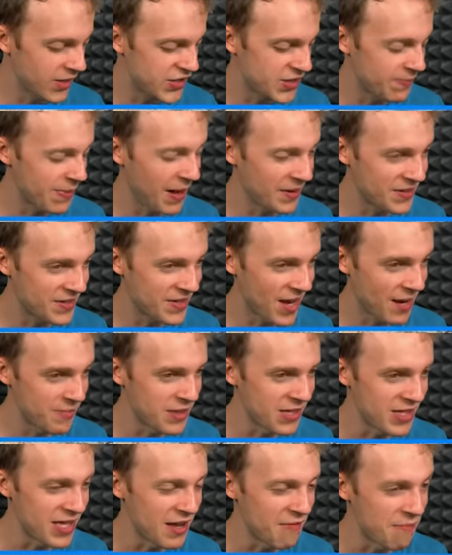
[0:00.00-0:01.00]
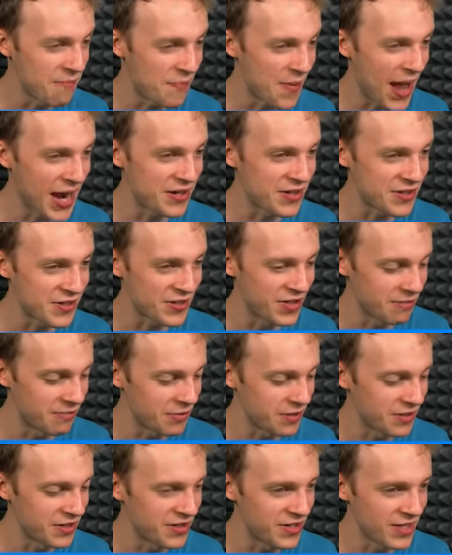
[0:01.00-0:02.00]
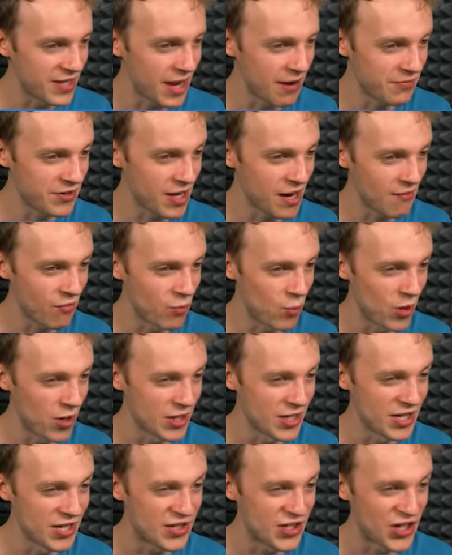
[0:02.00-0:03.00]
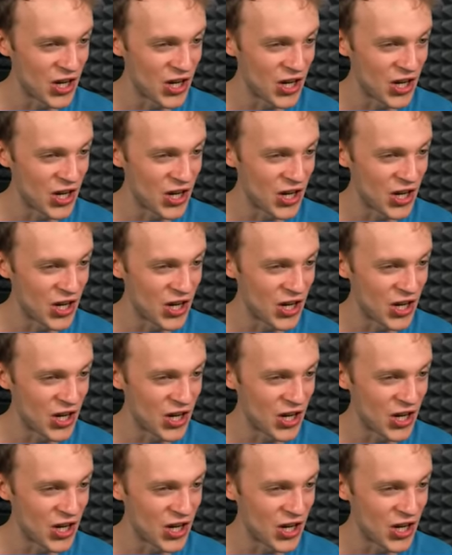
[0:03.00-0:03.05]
Well, it's about time you give back to the community after everyone you